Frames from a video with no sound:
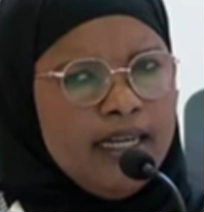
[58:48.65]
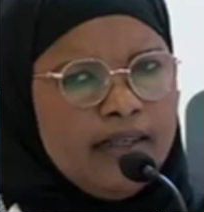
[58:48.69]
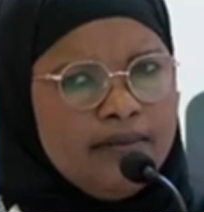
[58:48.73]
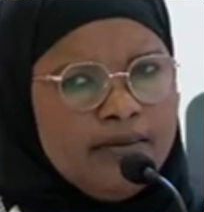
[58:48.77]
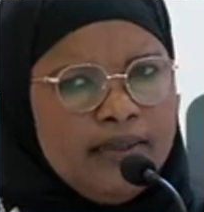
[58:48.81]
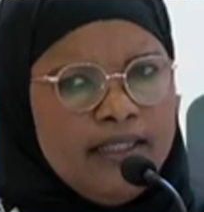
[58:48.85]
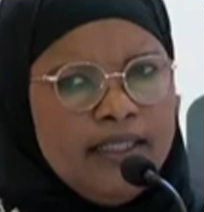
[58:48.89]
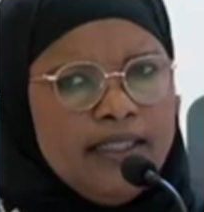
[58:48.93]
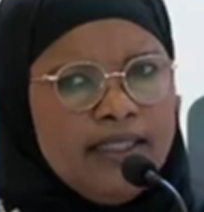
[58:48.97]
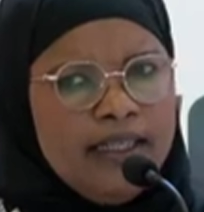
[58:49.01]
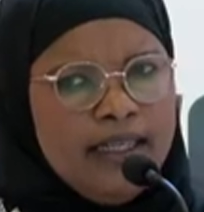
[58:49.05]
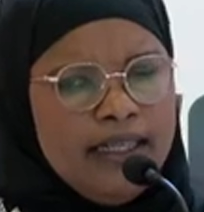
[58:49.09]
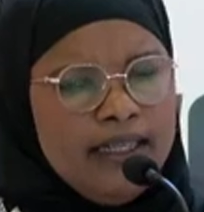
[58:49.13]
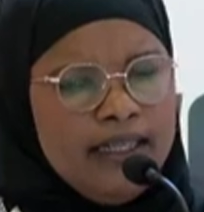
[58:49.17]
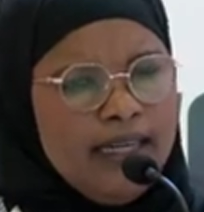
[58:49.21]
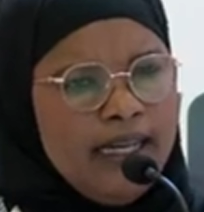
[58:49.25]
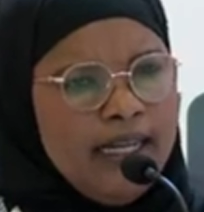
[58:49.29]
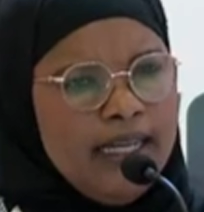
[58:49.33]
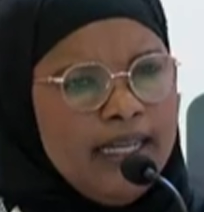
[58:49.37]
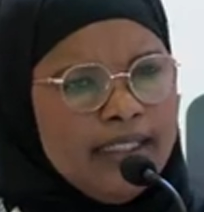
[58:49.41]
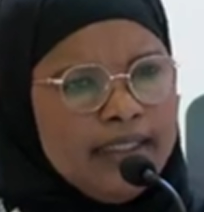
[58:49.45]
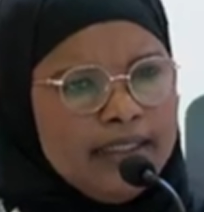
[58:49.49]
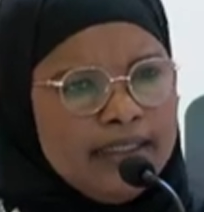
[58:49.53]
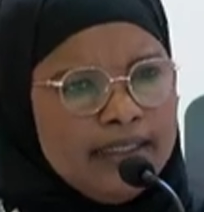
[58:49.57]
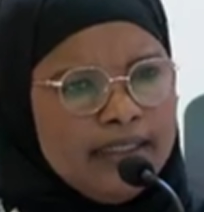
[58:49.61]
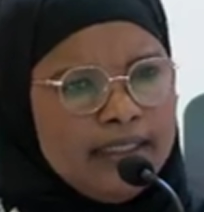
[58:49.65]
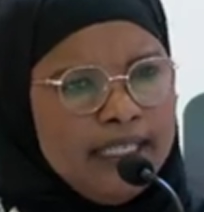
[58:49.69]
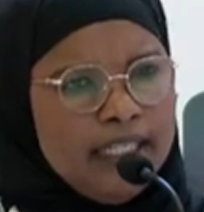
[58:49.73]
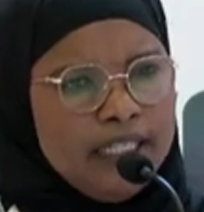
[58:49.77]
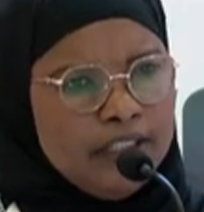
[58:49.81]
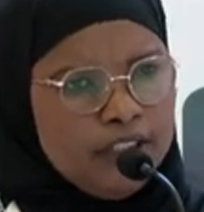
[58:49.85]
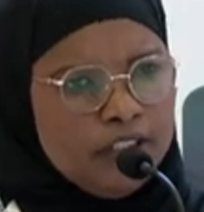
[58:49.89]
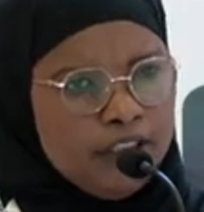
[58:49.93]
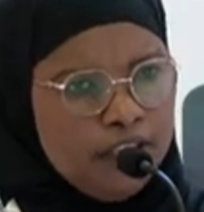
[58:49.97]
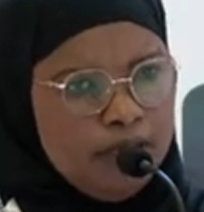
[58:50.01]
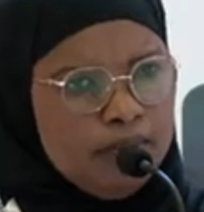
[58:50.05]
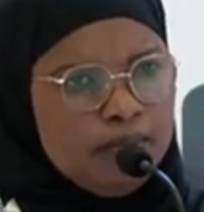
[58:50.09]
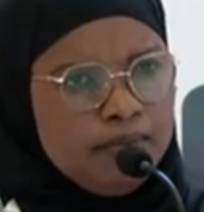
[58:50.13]
we realized a
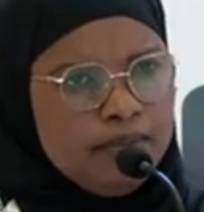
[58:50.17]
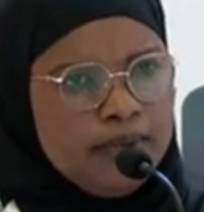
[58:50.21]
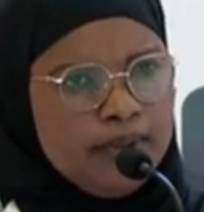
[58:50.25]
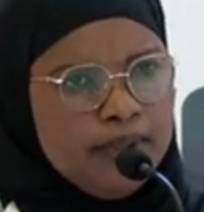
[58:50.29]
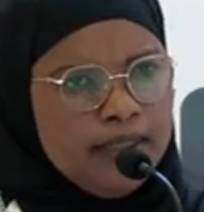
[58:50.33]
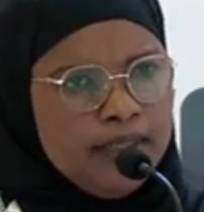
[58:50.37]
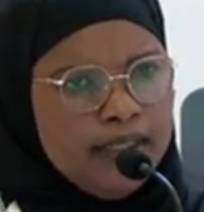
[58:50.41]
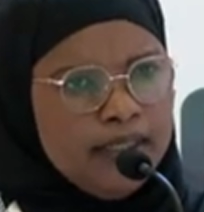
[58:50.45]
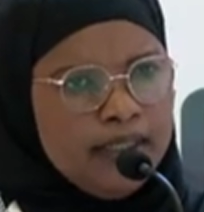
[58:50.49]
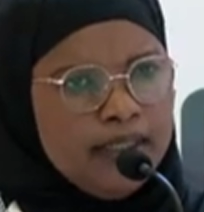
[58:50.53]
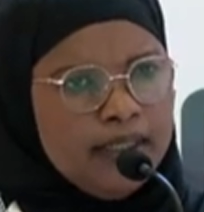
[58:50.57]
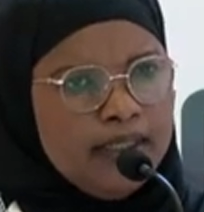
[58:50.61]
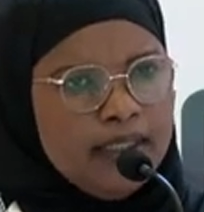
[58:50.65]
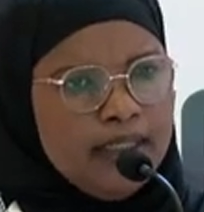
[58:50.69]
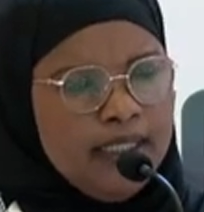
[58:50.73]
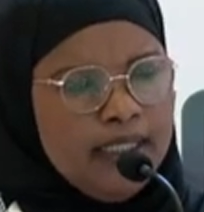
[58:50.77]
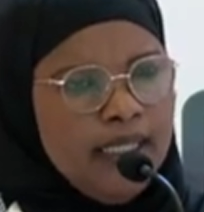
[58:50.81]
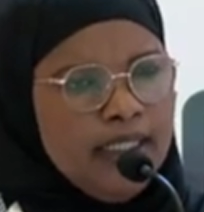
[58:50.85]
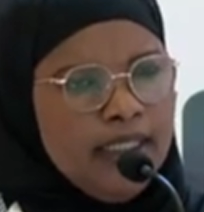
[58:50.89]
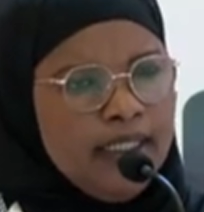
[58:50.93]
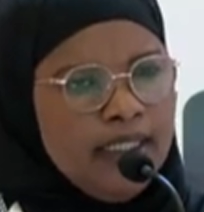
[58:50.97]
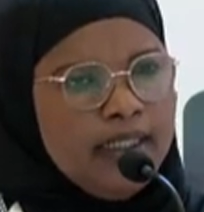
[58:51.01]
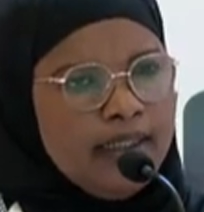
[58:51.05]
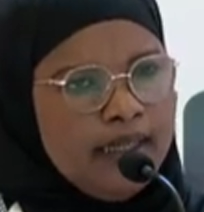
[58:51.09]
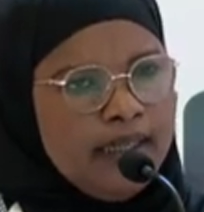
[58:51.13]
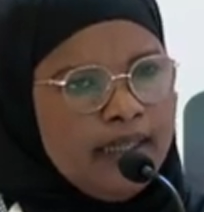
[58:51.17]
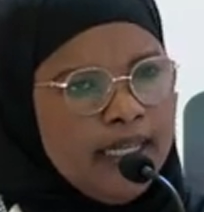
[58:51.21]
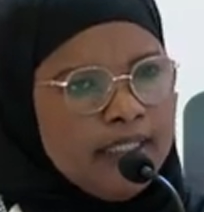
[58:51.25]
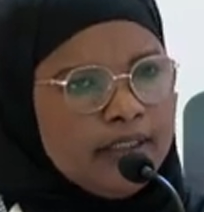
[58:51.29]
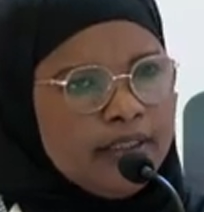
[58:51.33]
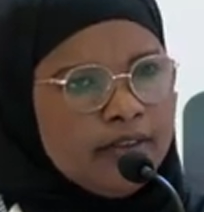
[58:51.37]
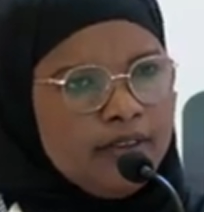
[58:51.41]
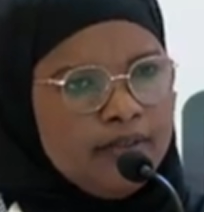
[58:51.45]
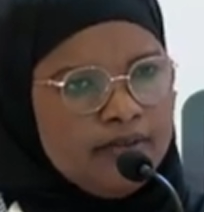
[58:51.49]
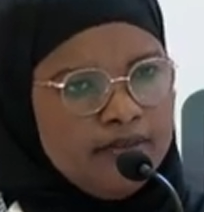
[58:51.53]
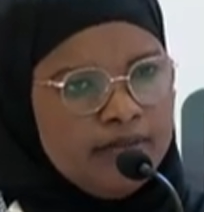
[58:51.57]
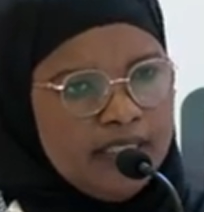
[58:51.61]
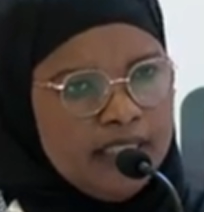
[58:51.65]
jump in the rise
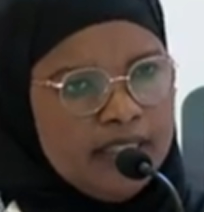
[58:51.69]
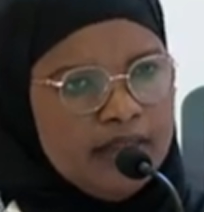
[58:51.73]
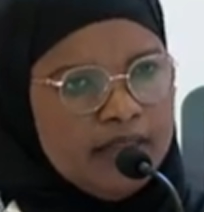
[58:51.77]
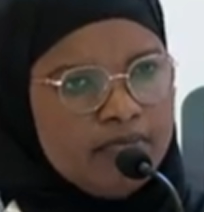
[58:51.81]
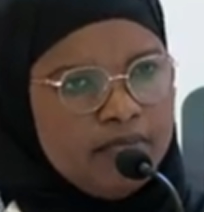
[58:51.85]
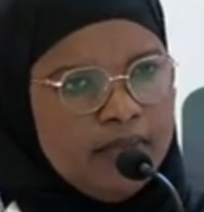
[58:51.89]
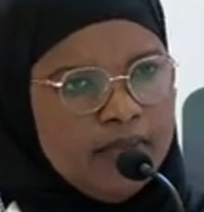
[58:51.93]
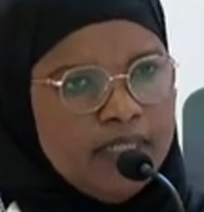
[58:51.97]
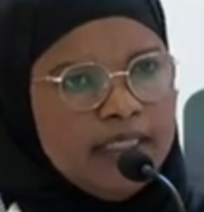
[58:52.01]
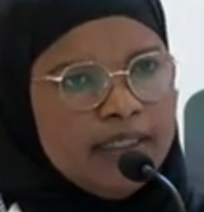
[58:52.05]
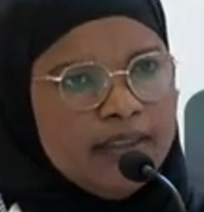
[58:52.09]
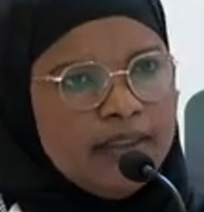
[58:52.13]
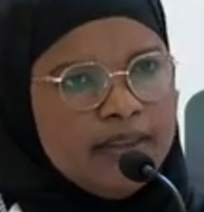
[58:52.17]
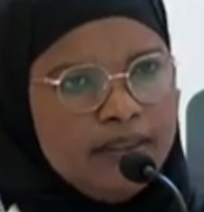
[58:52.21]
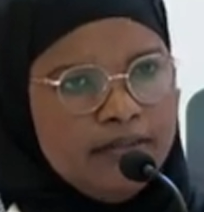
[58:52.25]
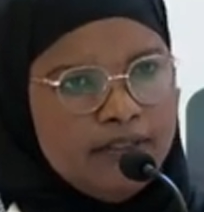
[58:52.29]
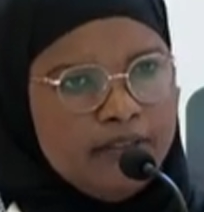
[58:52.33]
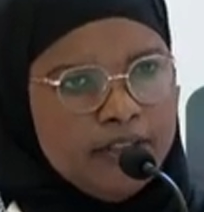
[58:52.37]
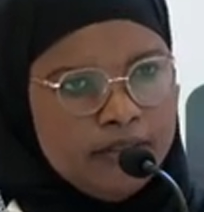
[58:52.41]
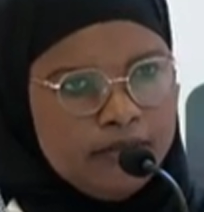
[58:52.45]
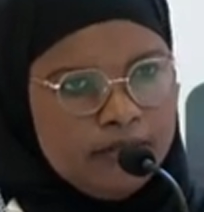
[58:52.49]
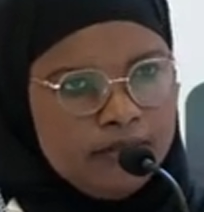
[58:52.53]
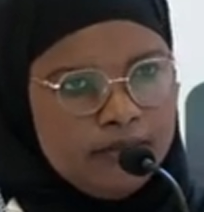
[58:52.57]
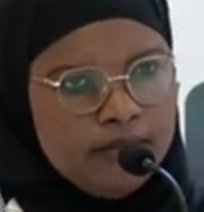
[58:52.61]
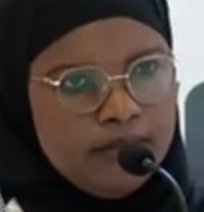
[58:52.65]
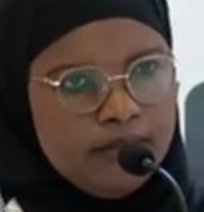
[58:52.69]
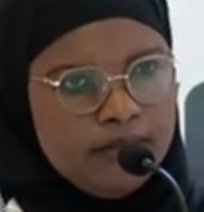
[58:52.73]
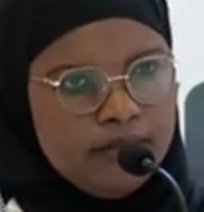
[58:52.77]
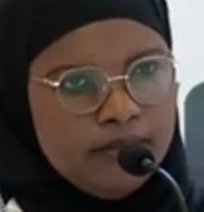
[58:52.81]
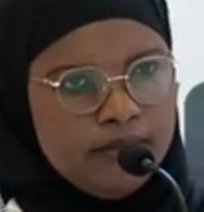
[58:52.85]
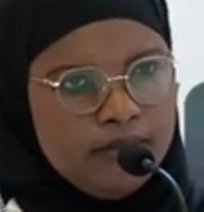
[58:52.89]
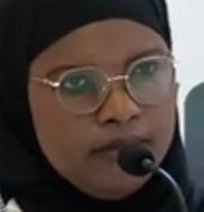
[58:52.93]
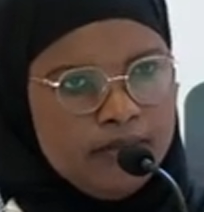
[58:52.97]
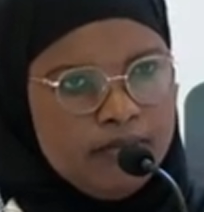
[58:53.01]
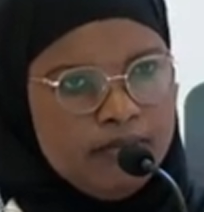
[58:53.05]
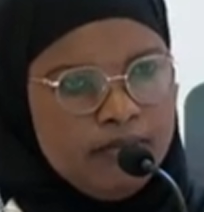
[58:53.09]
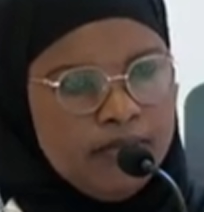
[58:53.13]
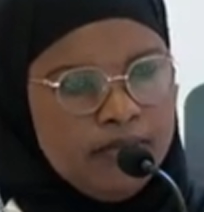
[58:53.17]
of the Mbalit revenue,
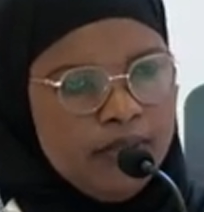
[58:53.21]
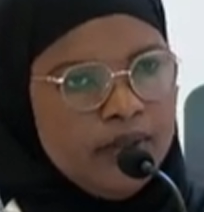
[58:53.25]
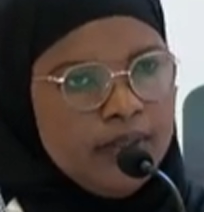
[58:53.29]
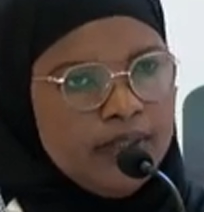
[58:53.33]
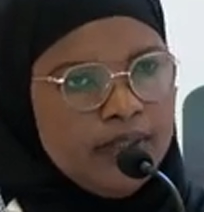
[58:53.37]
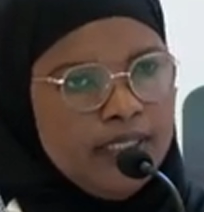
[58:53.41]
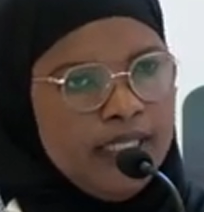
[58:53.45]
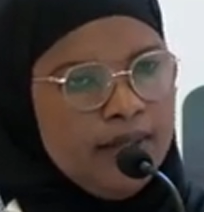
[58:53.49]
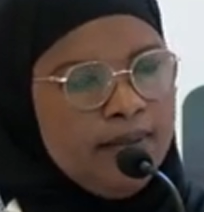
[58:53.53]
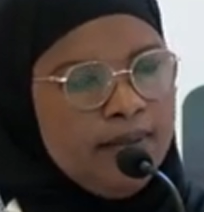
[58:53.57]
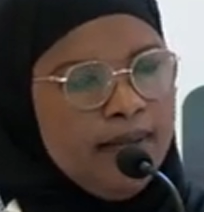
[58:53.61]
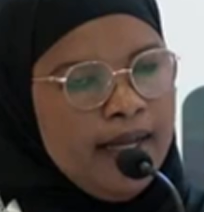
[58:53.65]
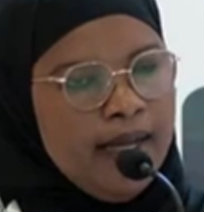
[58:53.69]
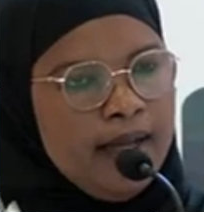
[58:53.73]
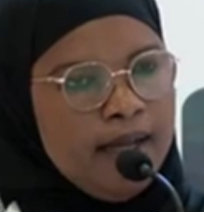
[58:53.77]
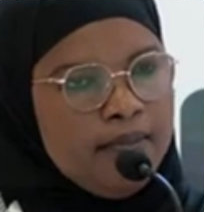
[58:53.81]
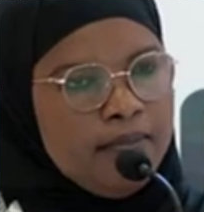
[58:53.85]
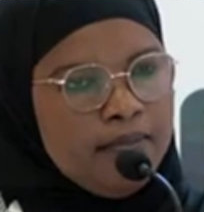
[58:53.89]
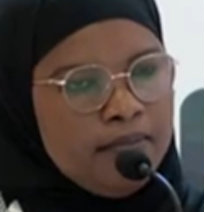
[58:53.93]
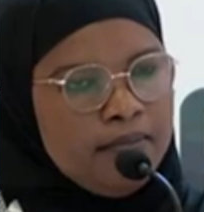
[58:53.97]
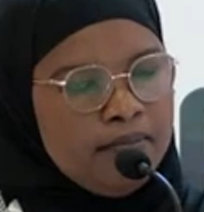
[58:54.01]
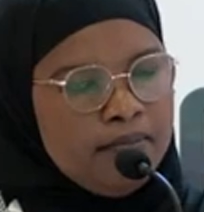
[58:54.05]
because they were